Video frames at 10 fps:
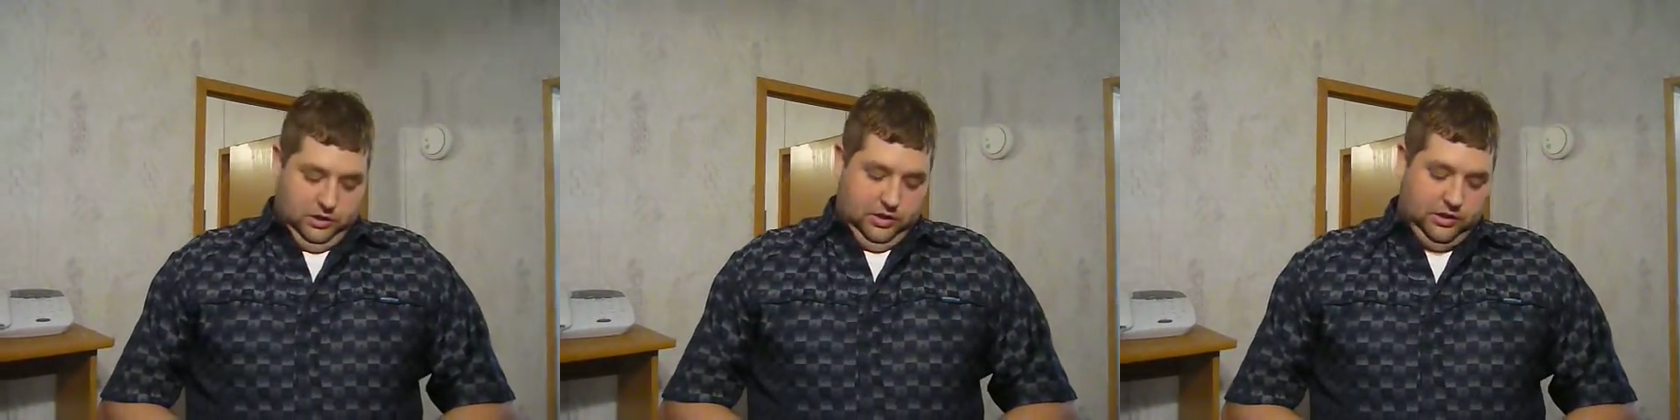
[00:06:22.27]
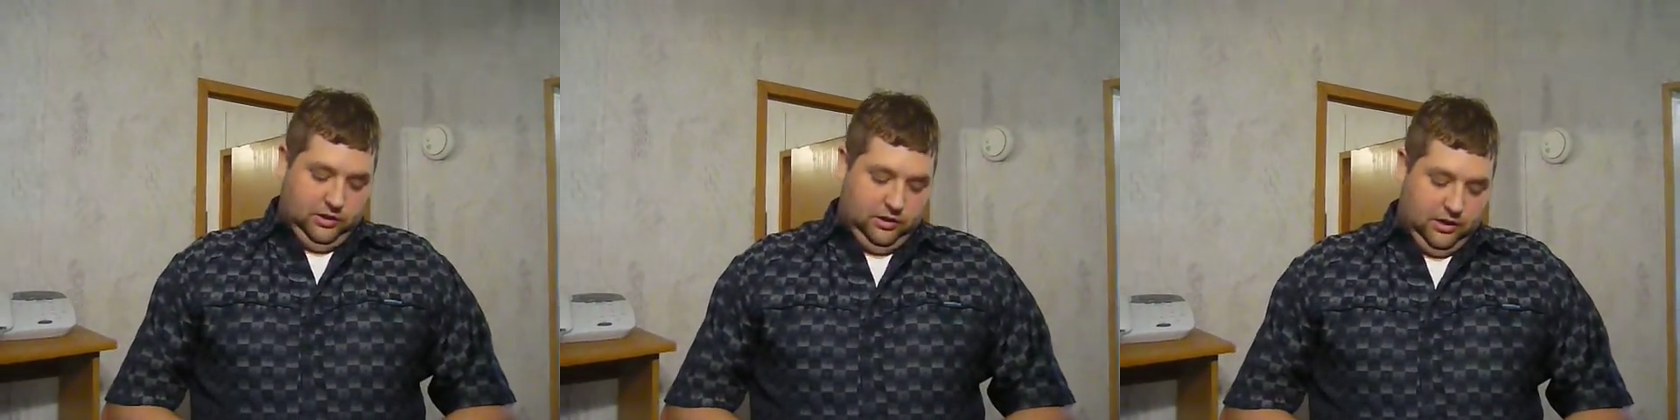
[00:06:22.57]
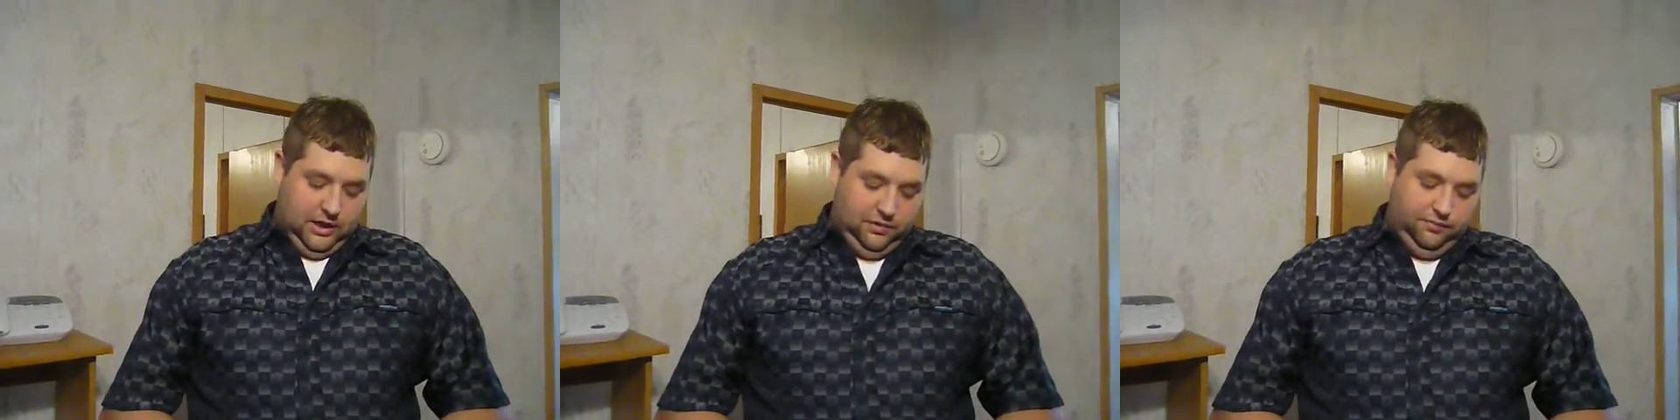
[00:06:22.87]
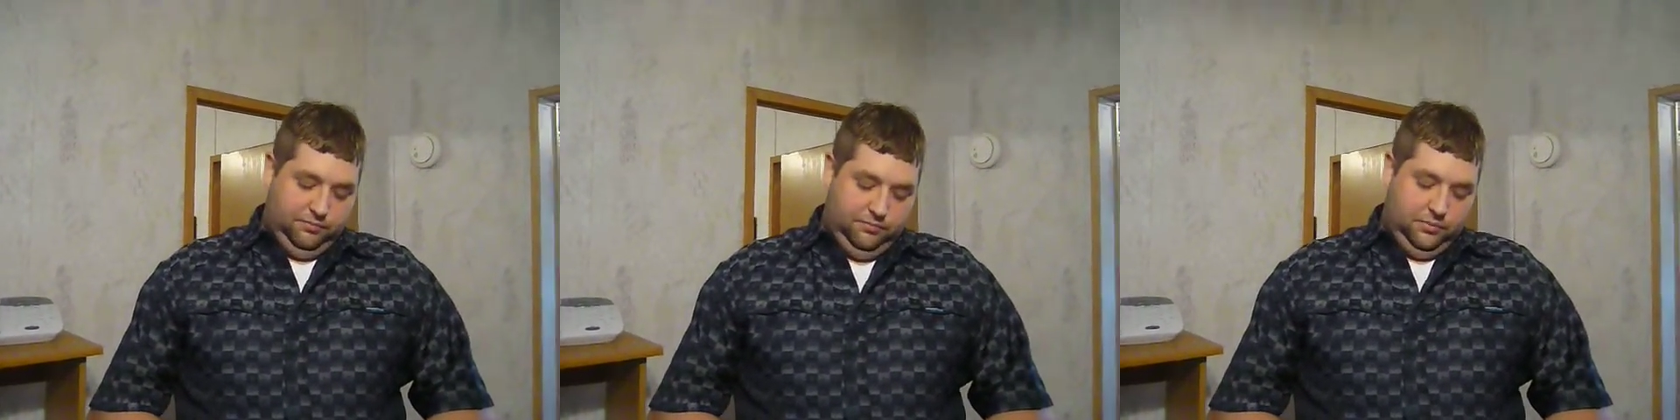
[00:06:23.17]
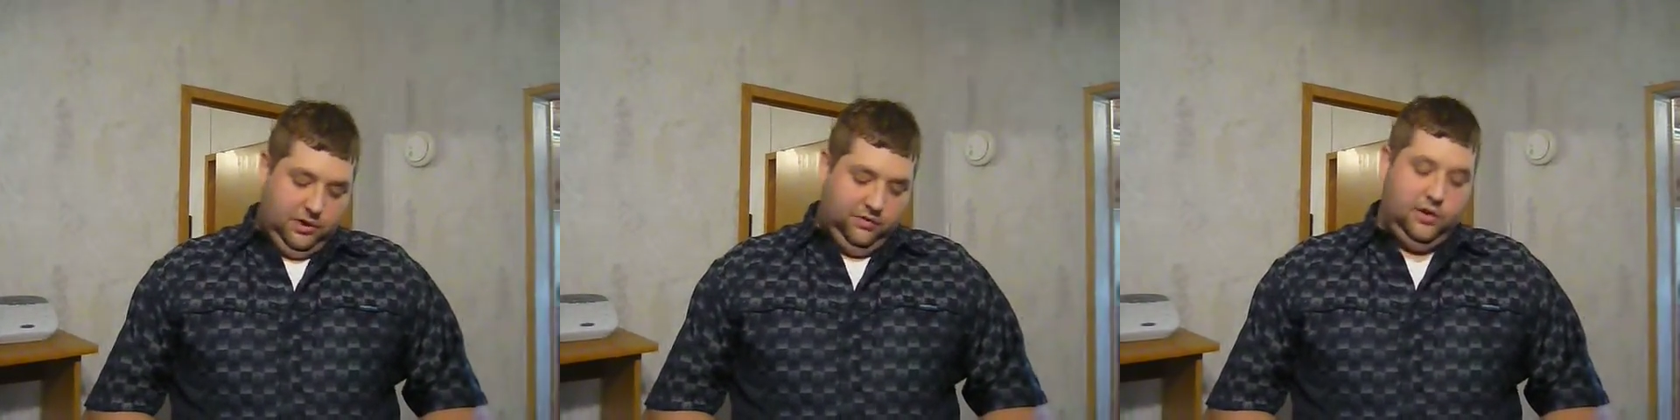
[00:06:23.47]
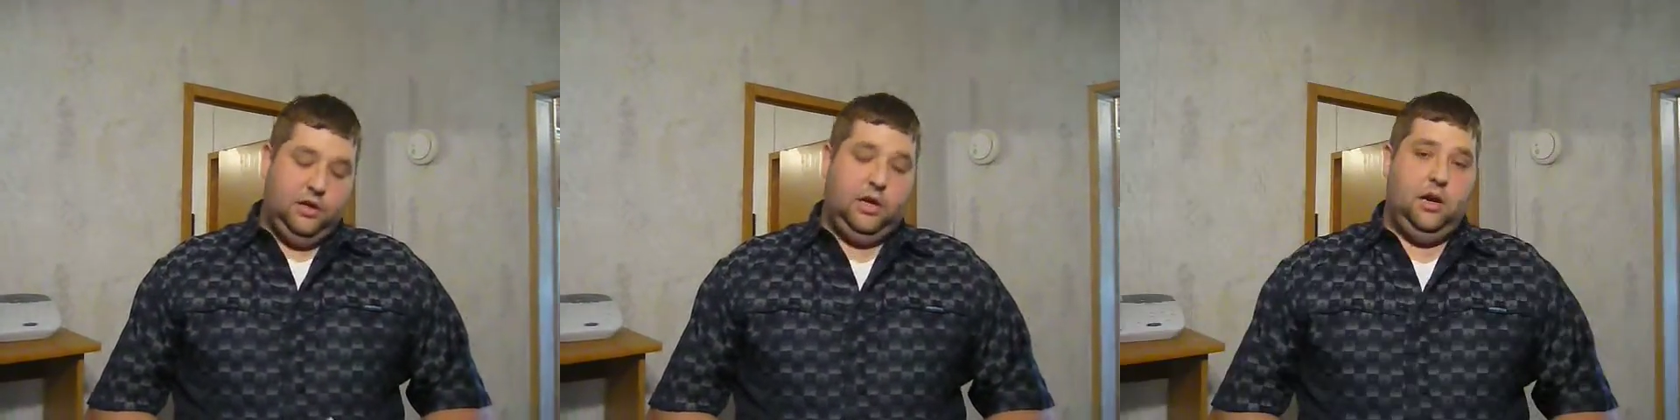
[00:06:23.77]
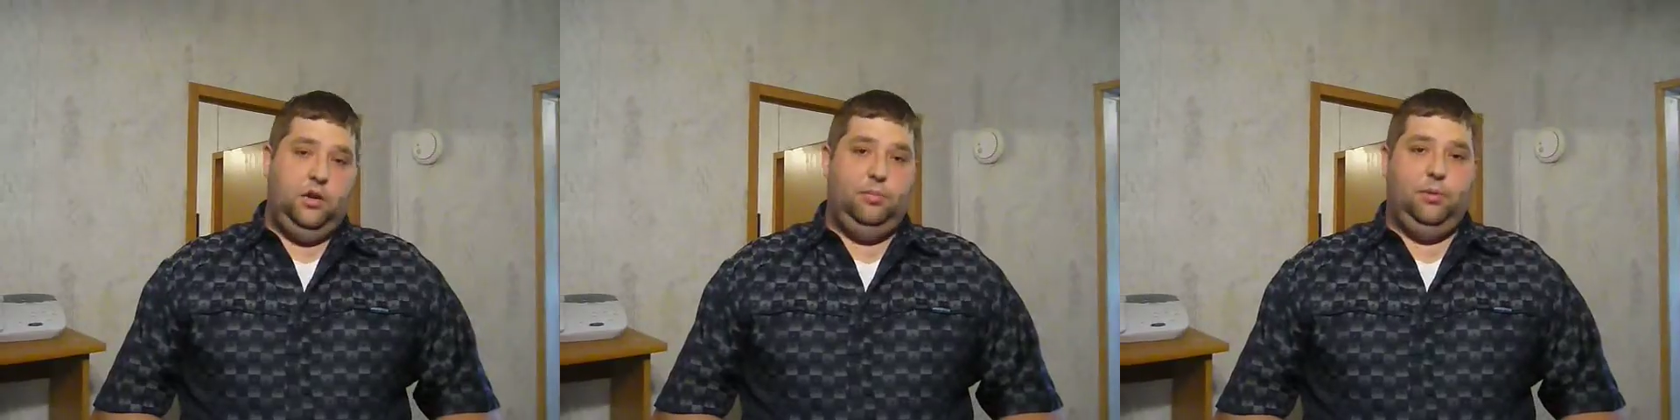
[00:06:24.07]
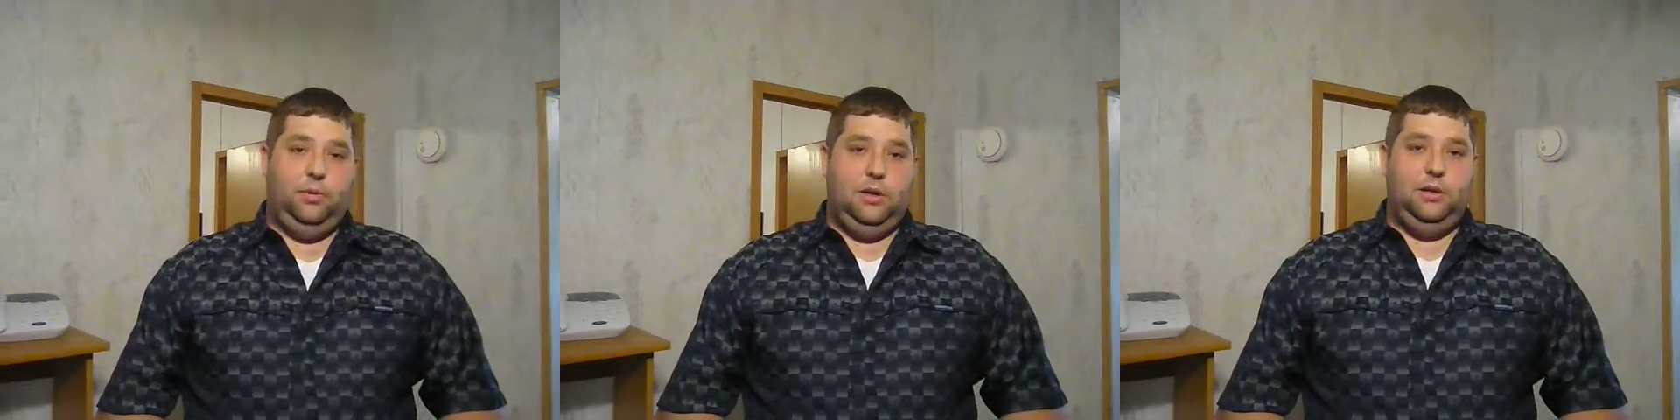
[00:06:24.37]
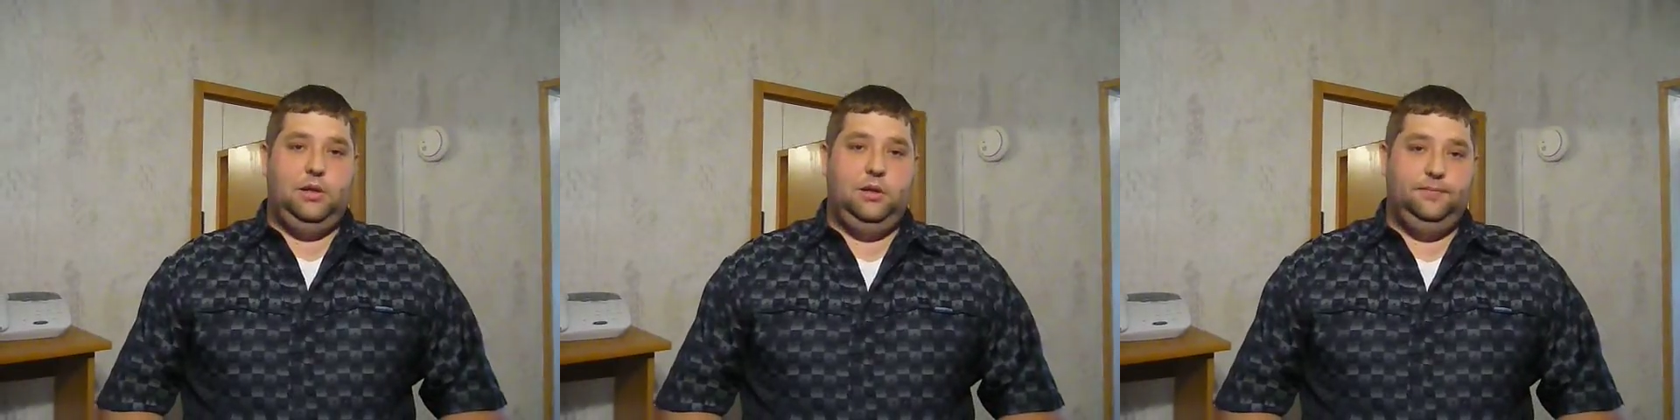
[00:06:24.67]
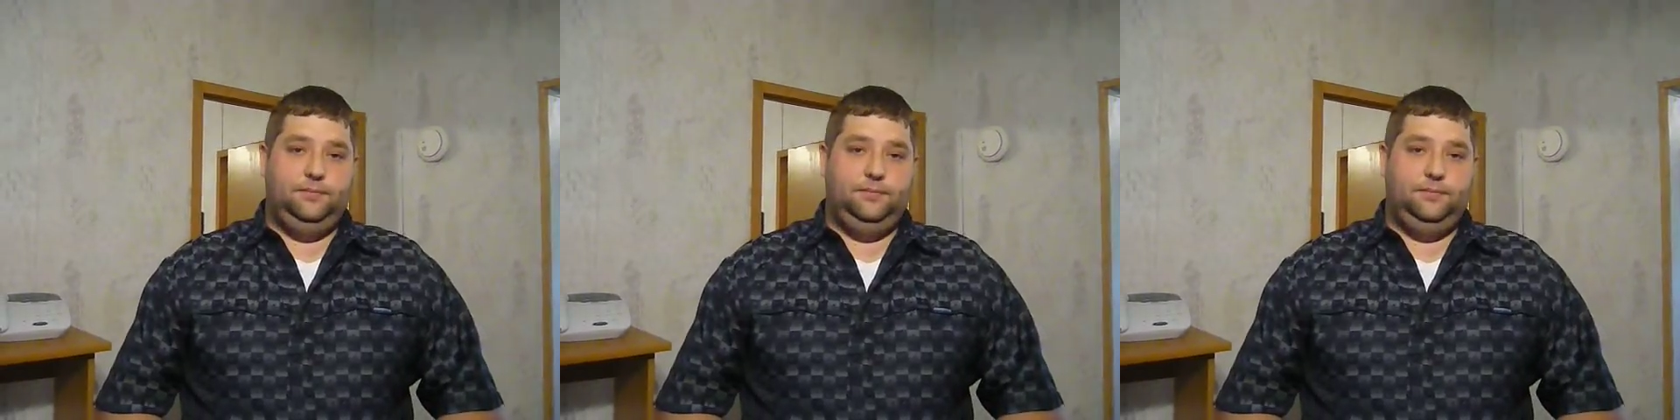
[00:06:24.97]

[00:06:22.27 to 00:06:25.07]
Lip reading: that there are a lot of giving and caring people out there.